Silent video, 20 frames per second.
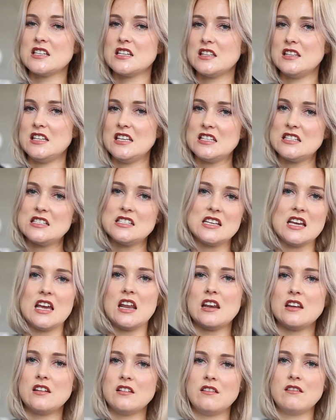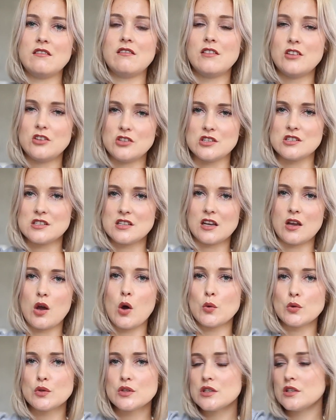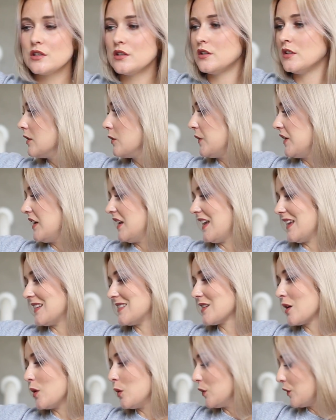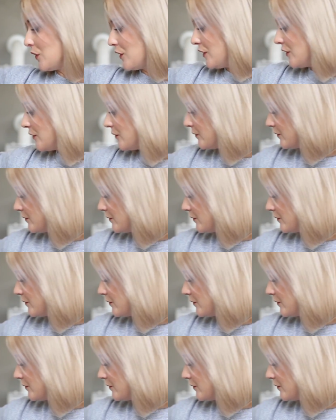and a knit and just a coat when it gets colder.